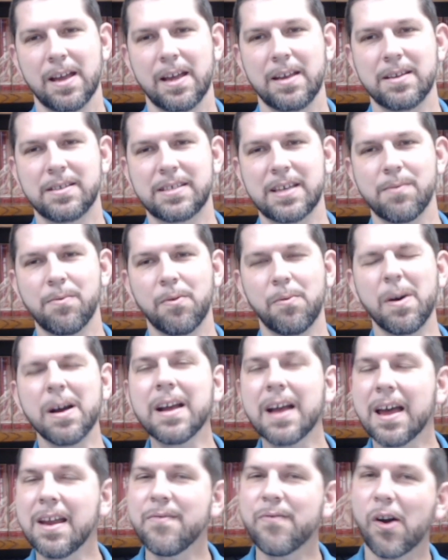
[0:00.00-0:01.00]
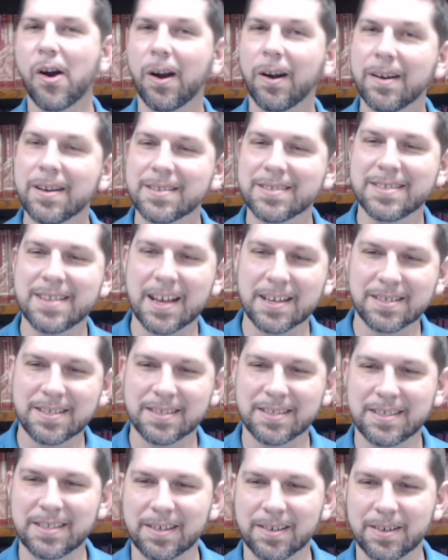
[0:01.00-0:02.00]
And you say, well, what kind of a heart is
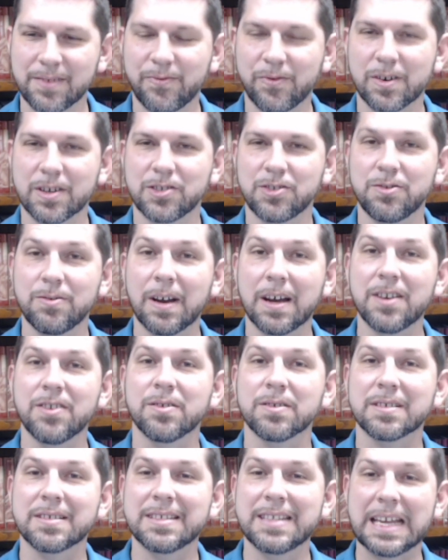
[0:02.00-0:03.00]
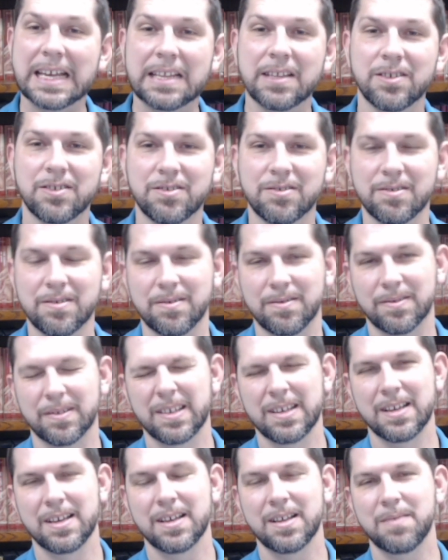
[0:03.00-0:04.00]
necessary for us to understand the truth?
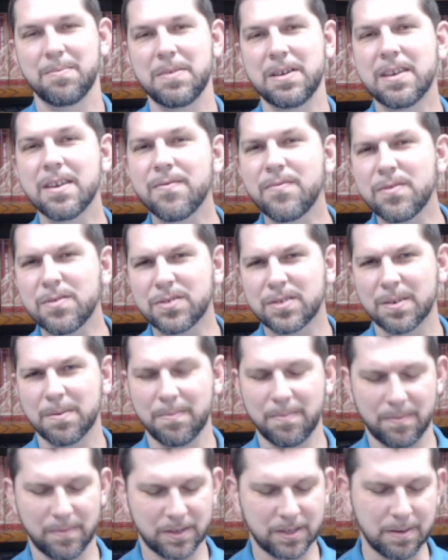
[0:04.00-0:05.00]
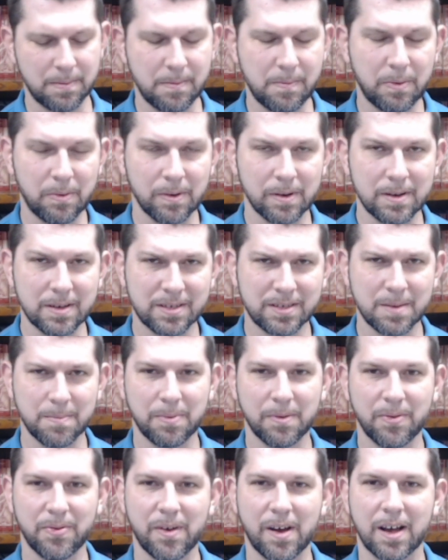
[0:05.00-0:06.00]
Let me give you some, some important,
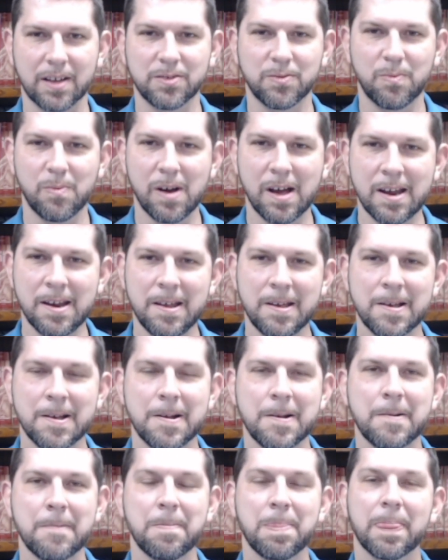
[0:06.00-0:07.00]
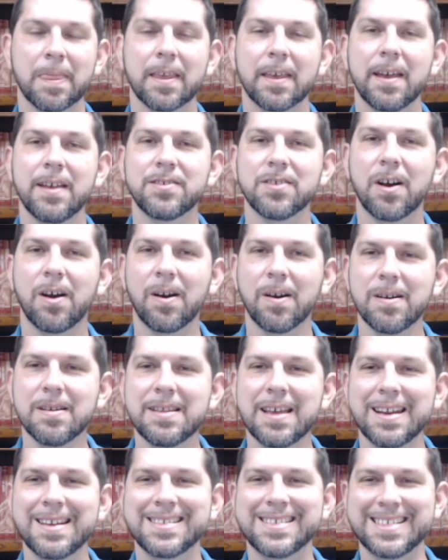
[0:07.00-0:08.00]
simple thoughts. One, it's a
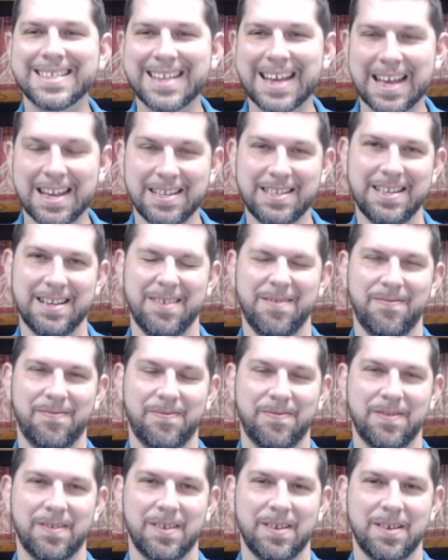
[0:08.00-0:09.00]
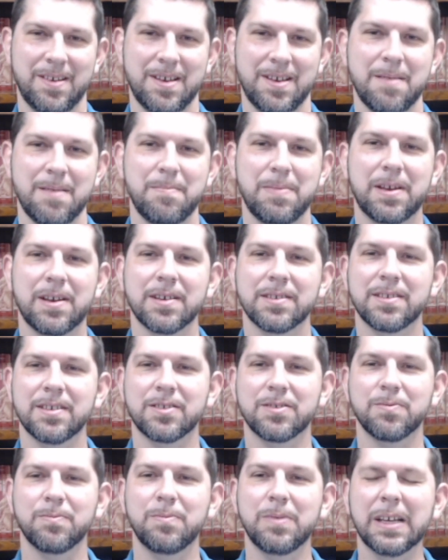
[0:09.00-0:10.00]
heart that is attentive because
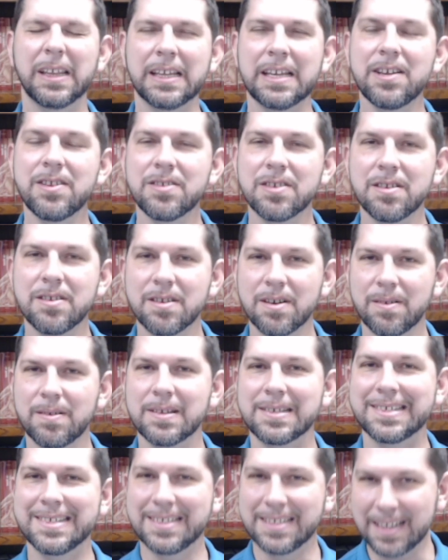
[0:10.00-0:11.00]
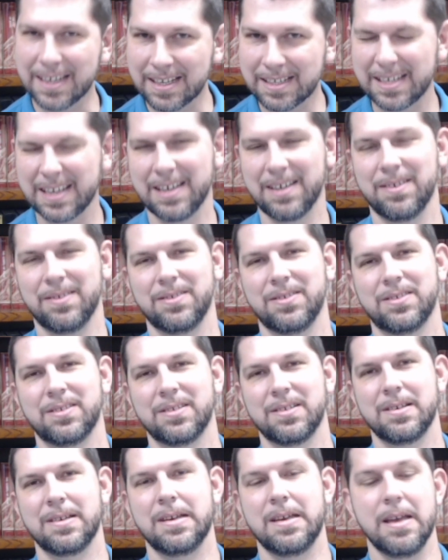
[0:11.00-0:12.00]
it's willing to notice
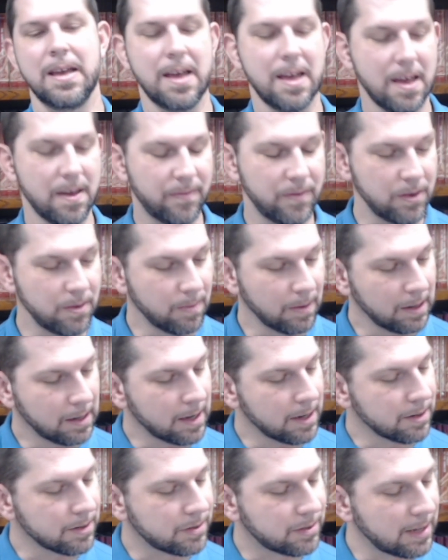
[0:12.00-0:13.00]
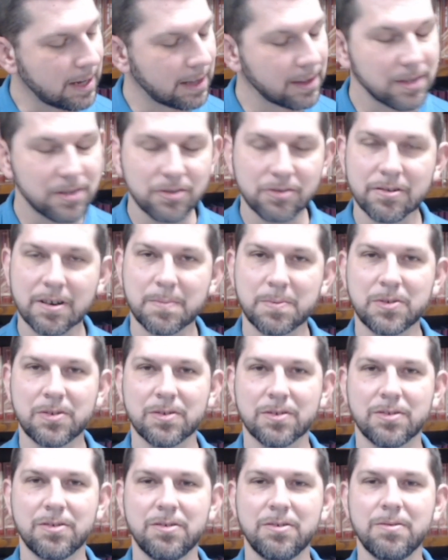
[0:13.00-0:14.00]
details. If you want to understand the
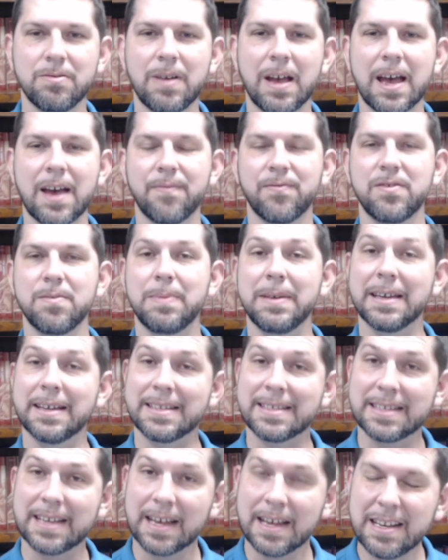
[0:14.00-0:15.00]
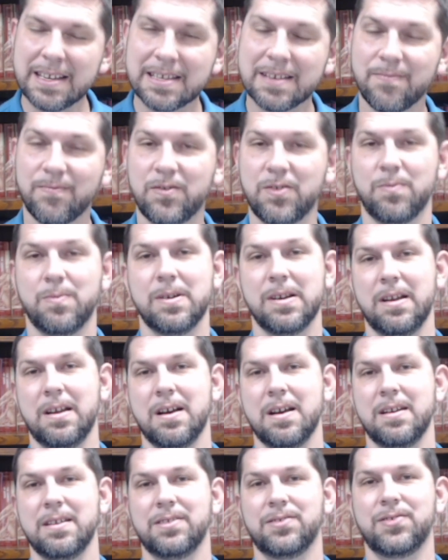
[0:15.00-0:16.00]
scriptures, you have to be attentive to what
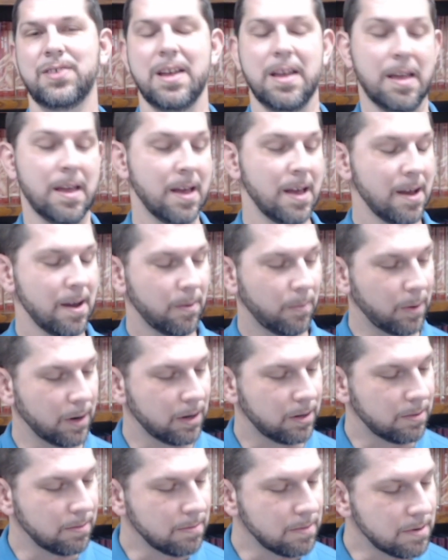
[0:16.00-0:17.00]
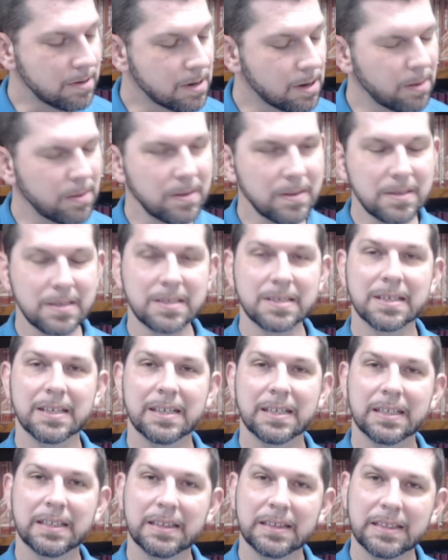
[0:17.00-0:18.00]
God is saying, where you notice
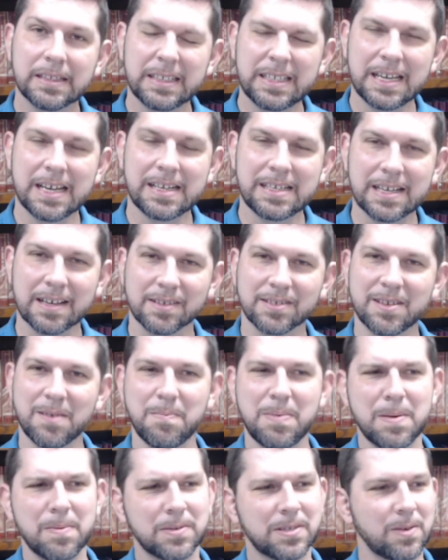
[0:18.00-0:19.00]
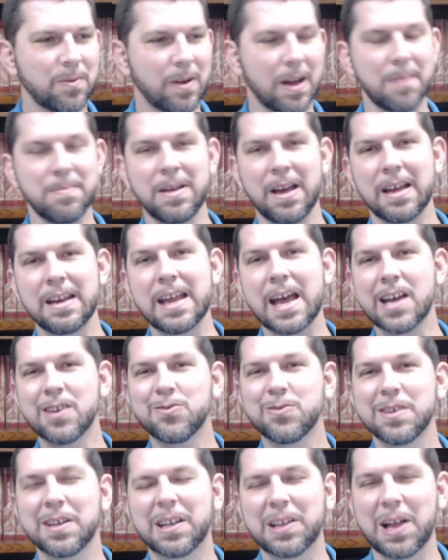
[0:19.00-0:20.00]
the detail. Some people say, "Well, I'm not
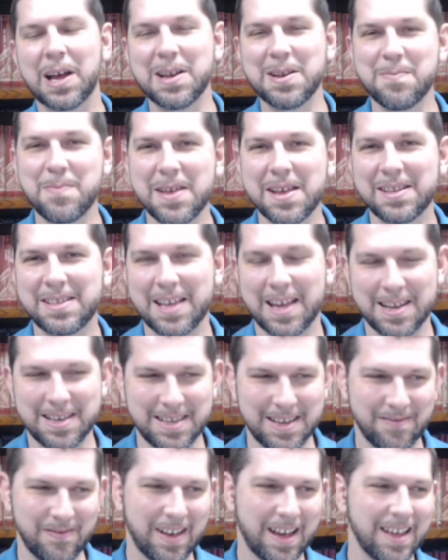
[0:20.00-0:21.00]
naturally inclined to be attentive."